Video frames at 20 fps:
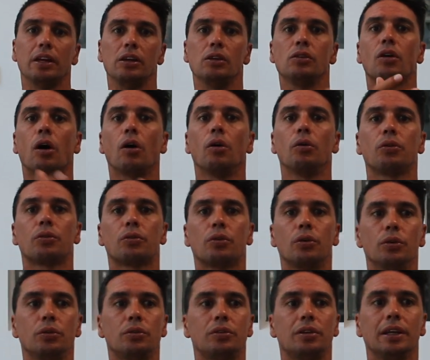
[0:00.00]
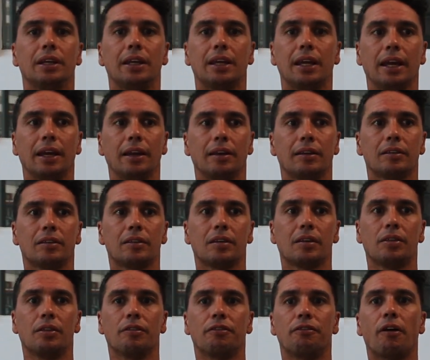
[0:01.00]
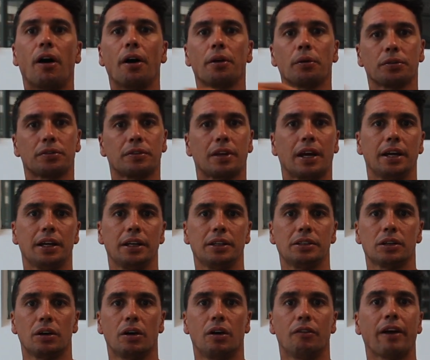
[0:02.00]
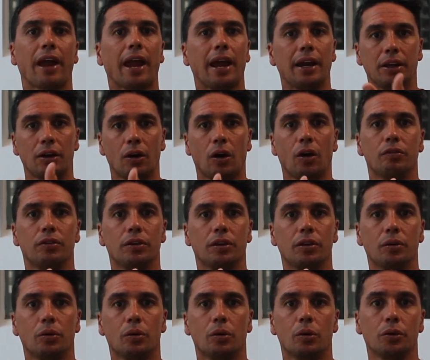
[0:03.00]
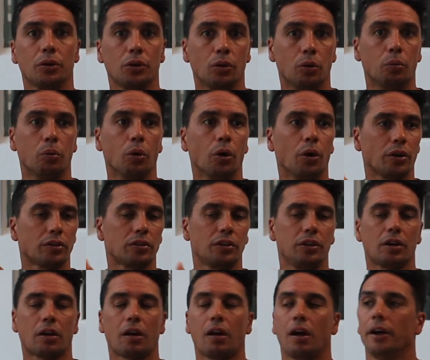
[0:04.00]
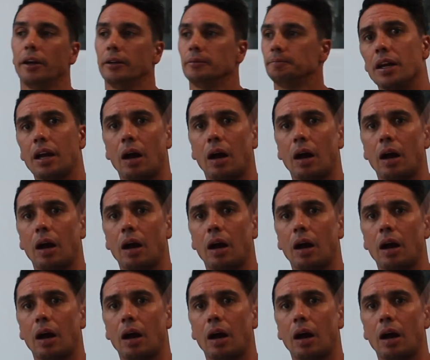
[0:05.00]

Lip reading: that you go through to get the final stage of handing over your work to your client.